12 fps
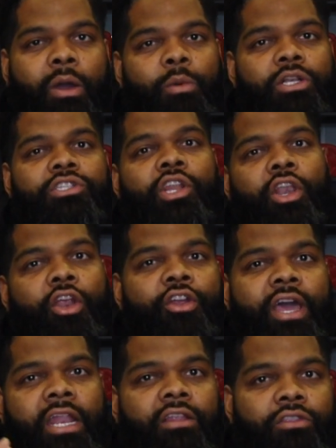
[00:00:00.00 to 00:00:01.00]
So I want you to
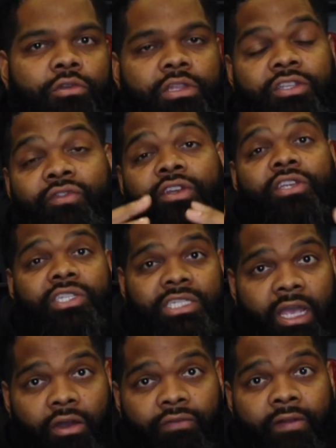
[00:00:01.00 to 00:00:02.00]
learn how to do this for
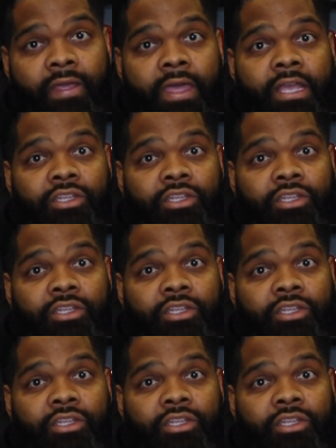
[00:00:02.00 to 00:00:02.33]
yourself.